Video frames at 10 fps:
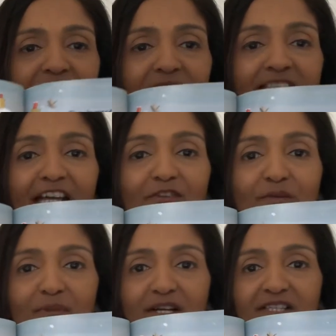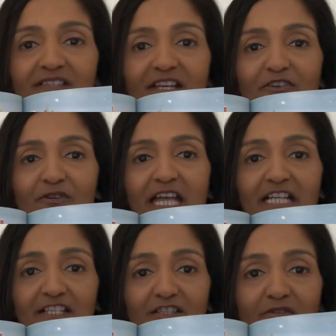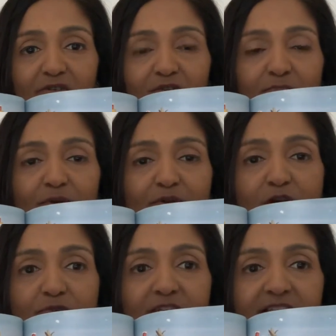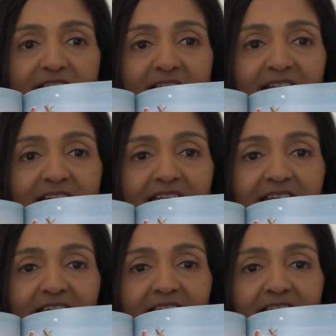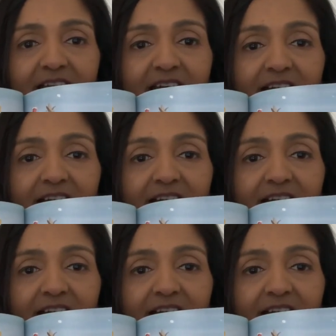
Tell the person that you're next to if you've noticed anything in there.